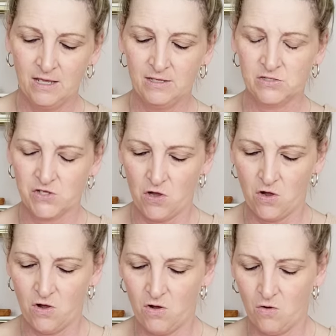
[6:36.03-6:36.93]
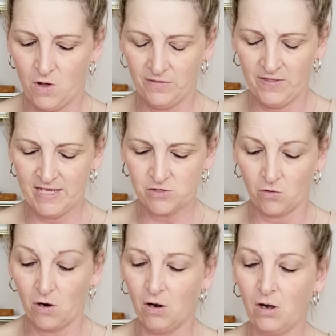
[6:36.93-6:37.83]
So these are
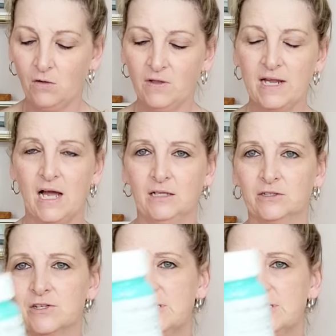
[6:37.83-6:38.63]
all the colors